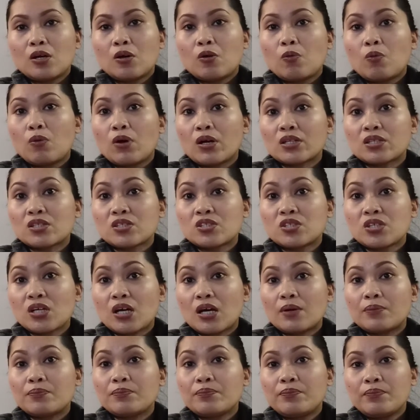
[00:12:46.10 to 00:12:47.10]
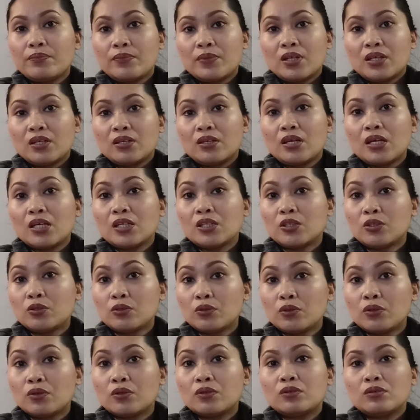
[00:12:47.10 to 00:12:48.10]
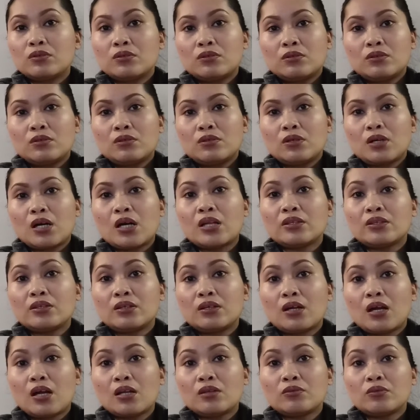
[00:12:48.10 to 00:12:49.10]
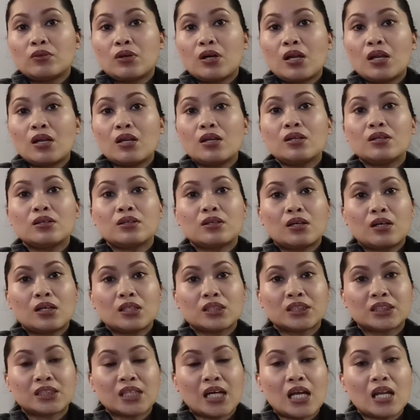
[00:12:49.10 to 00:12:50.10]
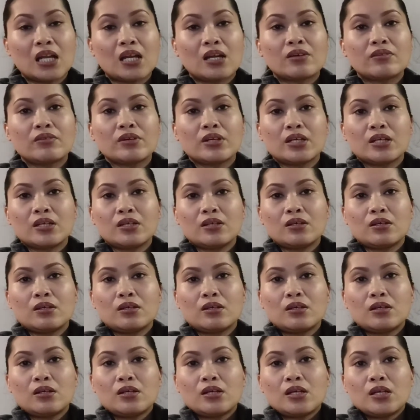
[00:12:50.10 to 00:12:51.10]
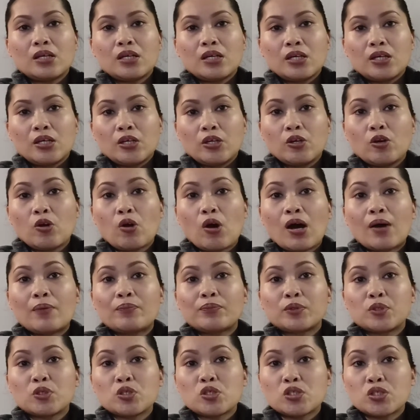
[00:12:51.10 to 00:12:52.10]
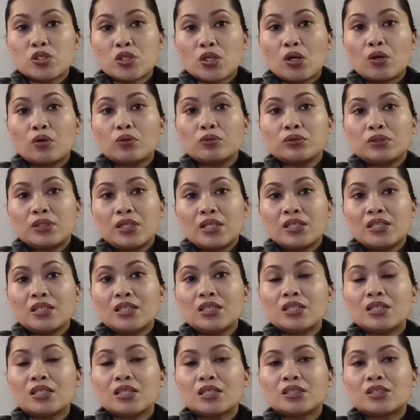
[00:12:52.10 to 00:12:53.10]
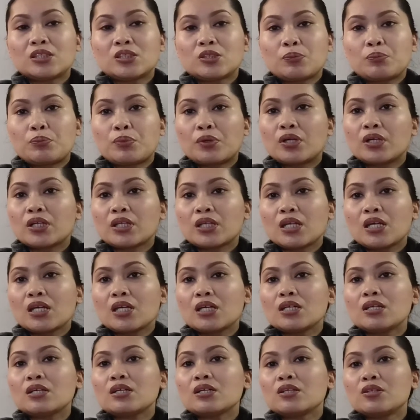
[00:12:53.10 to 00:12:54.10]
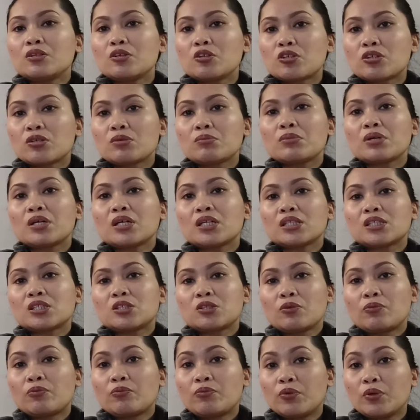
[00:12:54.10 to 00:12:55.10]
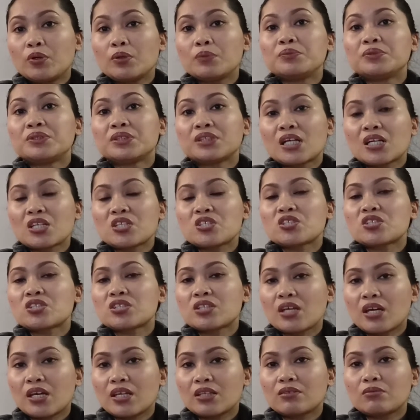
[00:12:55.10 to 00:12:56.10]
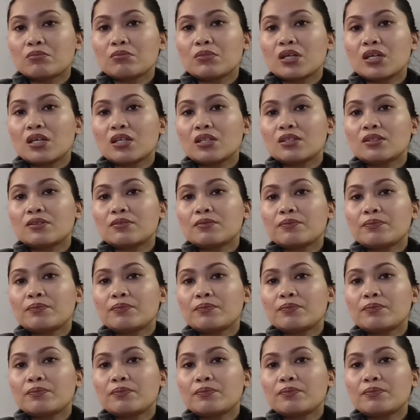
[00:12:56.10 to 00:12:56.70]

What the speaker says: what job they do and their annual salary. You have to show the needed supporting documents to prove such statement.